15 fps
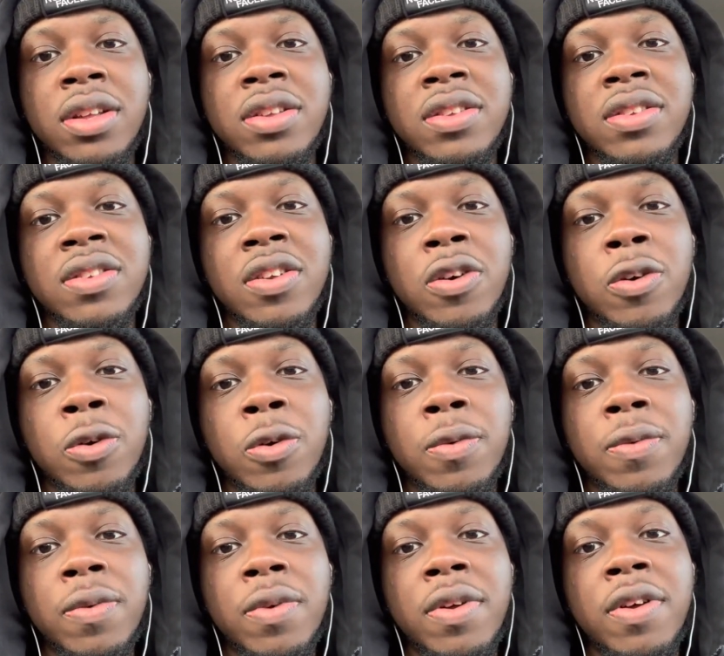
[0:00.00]
So
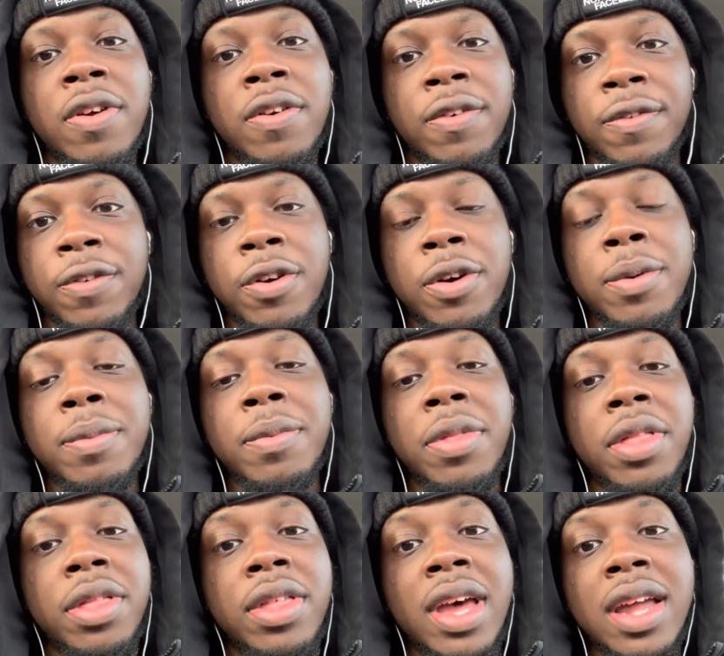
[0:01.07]
from
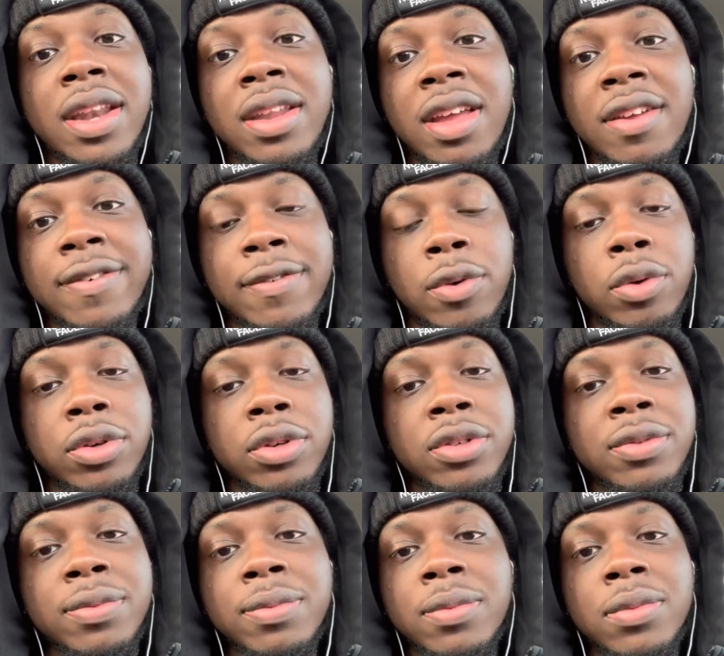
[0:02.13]
that day forward,
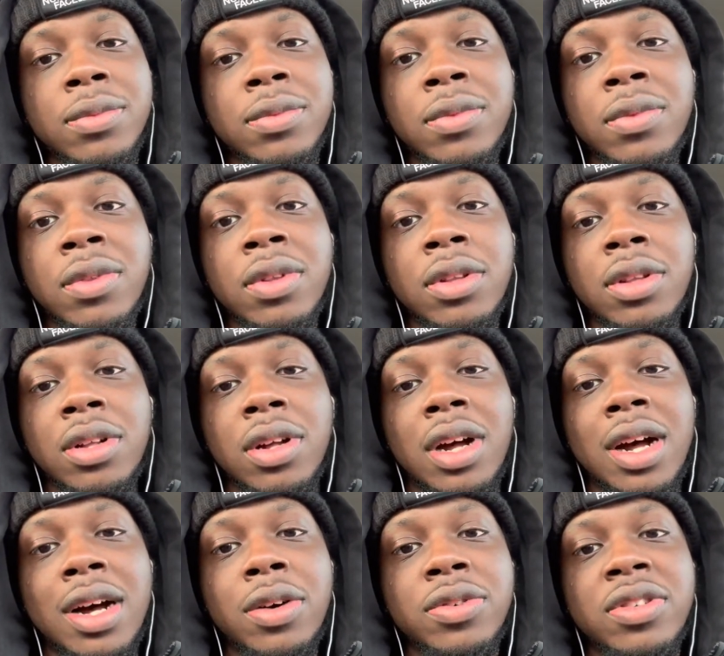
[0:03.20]

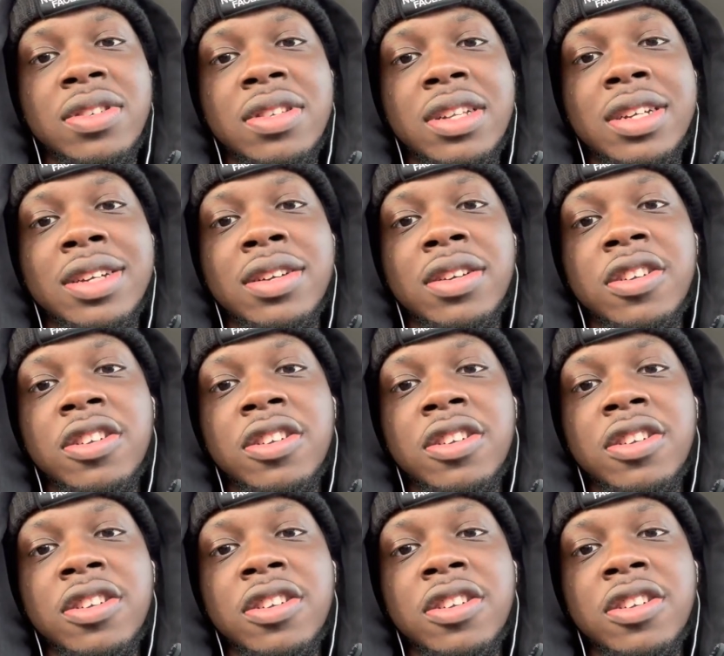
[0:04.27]
I was just like,